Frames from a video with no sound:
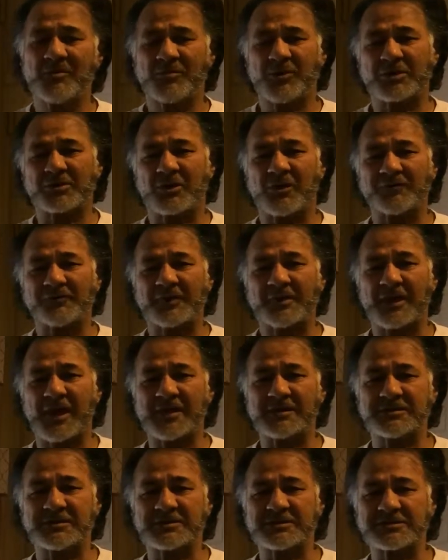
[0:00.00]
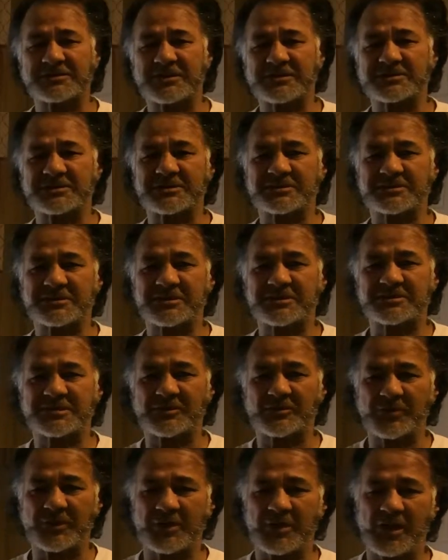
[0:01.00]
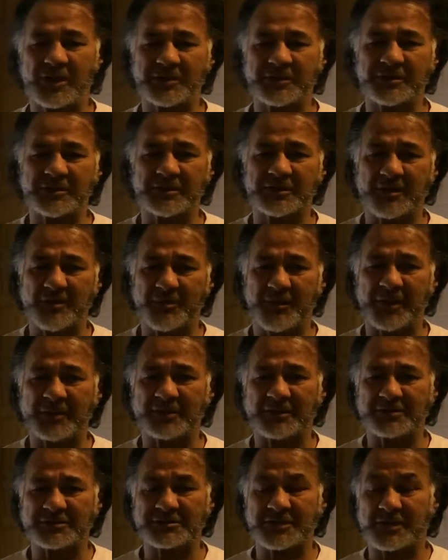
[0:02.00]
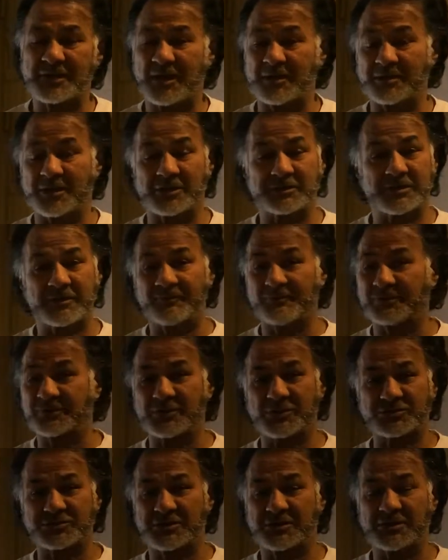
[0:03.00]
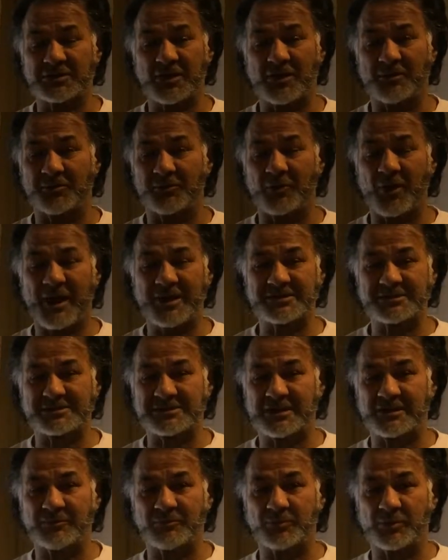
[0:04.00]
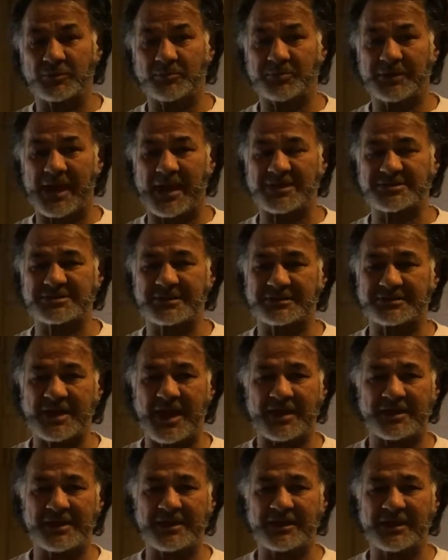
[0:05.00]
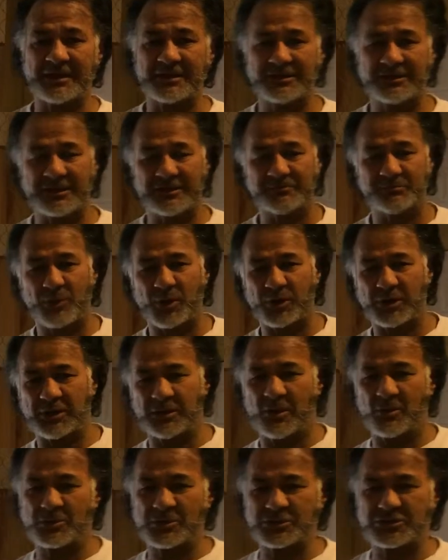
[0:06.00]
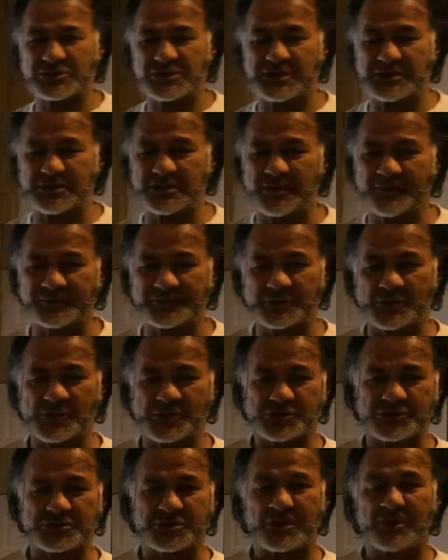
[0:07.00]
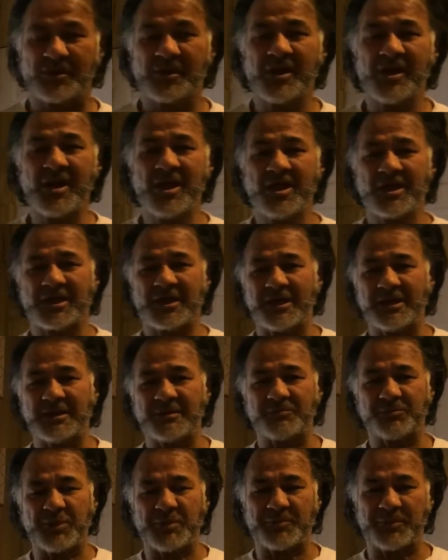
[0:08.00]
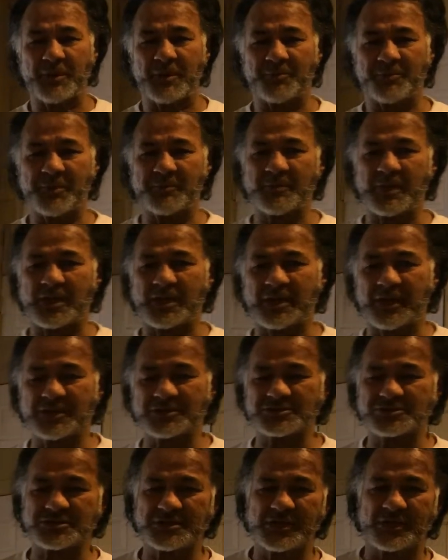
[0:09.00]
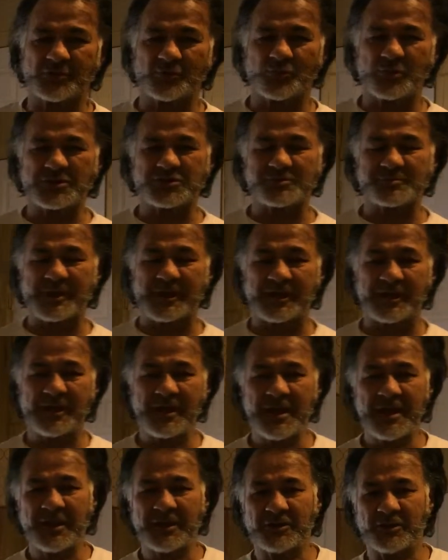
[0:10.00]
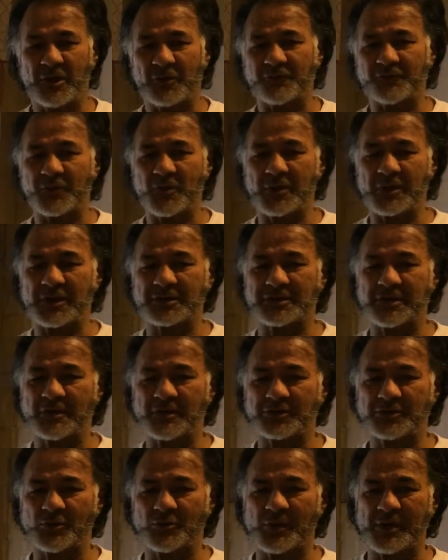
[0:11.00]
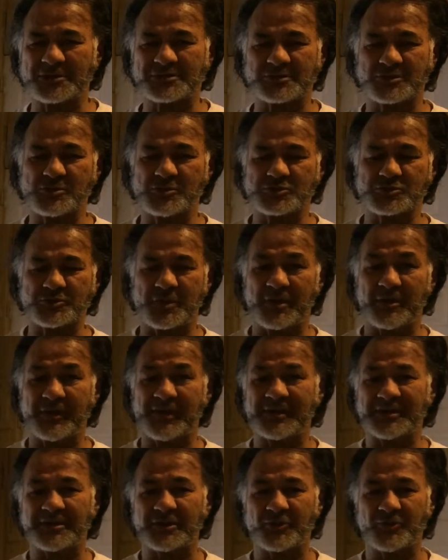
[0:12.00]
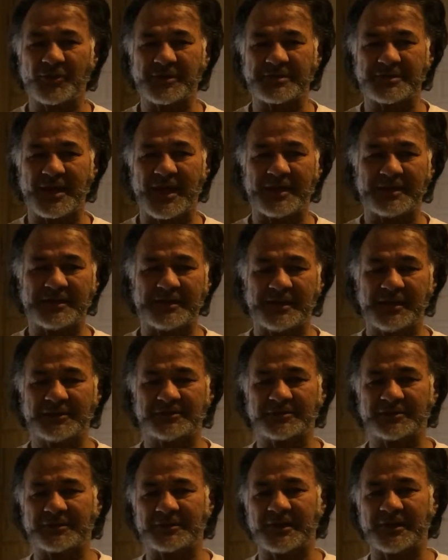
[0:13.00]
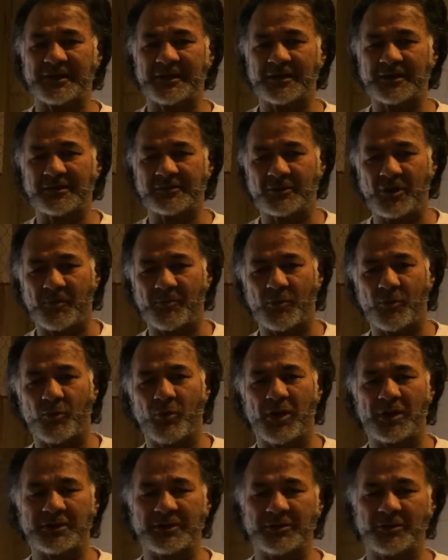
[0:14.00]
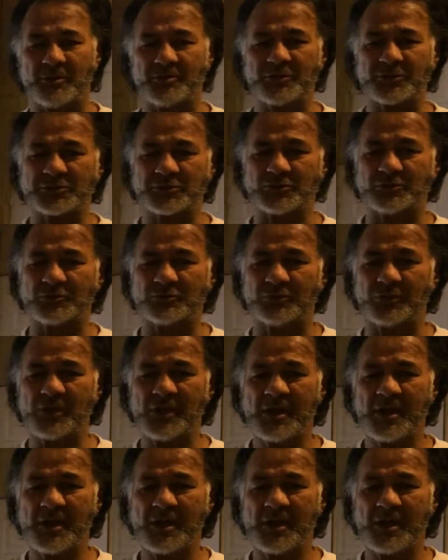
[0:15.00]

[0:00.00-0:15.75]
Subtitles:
But after 1966 and we gathered the independence, and I'm not even touching the uprising with Blacks attacking Indian, burning down the city of Georgetown, killing people up in Mackenzie and Wismer, not forgetting on the West Coast where Indian retaliated on number one and number two,